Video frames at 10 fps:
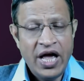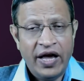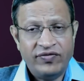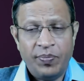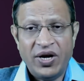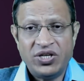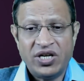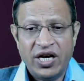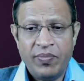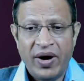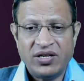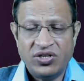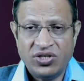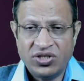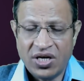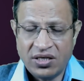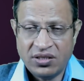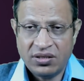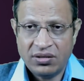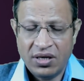If the patient demands discharge,